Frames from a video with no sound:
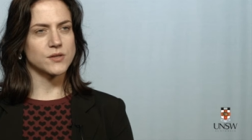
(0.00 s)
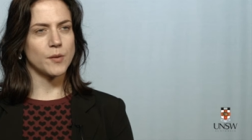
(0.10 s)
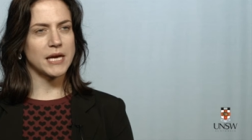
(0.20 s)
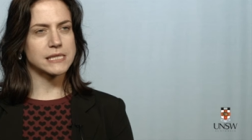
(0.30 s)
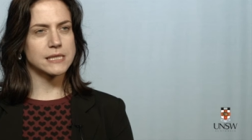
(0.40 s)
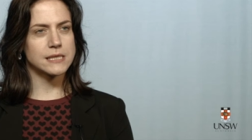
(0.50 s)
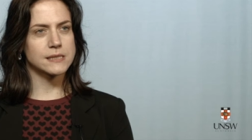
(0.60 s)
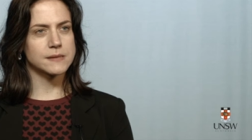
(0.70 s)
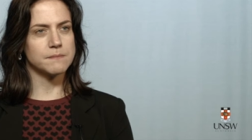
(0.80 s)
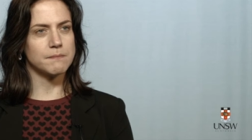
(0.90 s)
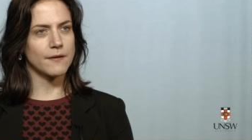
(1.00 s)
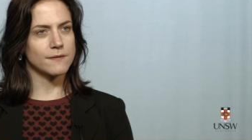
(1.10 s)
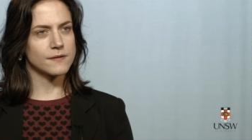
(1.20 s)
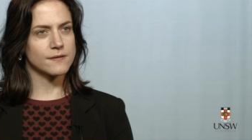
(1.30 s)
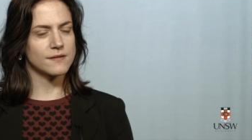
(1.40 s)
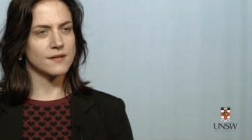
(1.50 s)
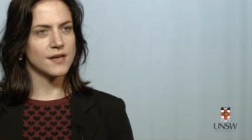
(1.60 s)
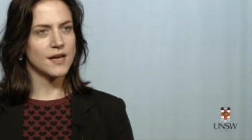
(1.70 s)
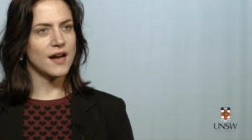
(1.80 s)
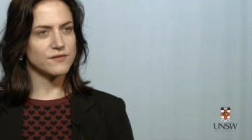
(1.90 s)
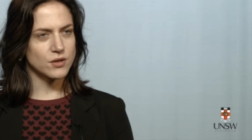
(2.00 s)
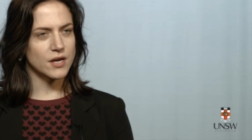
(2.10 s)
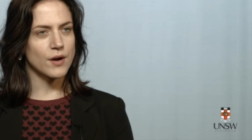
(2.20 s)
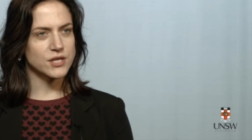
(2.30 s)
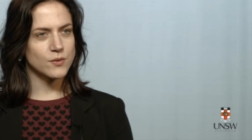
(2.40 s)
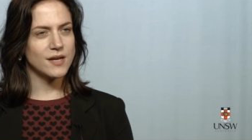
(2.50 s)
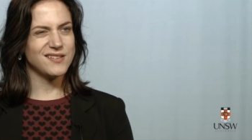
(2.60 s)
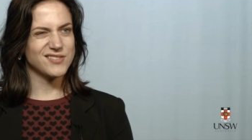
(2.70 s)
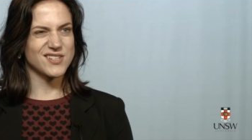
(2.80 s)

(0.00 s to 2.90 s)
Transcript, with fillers: so about six months after I graduated,